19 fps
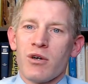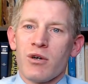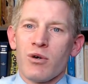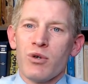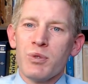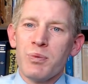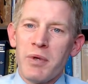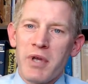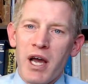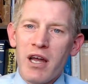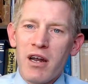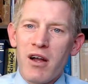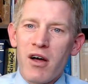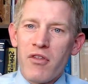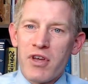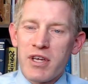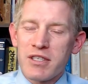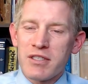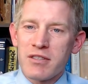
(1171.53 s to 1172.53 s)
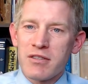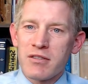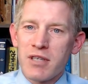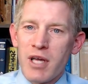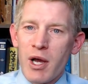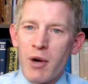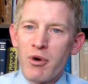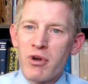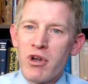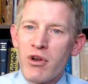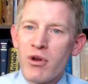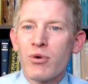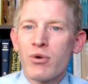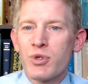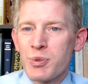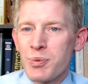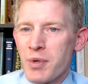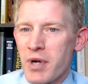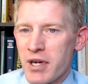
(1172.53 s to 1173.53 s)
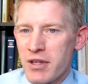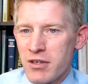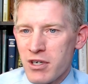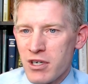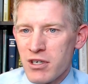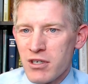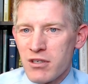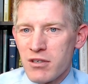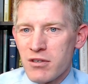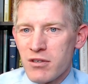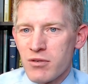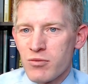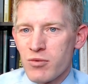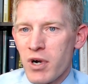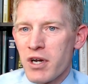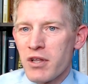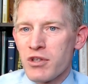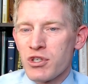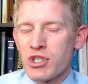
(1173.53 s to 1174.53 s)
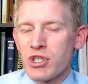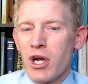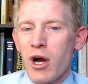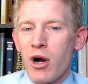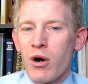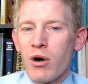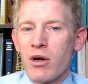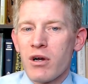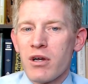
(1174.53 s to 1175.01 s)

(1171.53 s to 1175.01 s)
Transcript: Who's behind all this? I want to know who's behind the curtain running the show.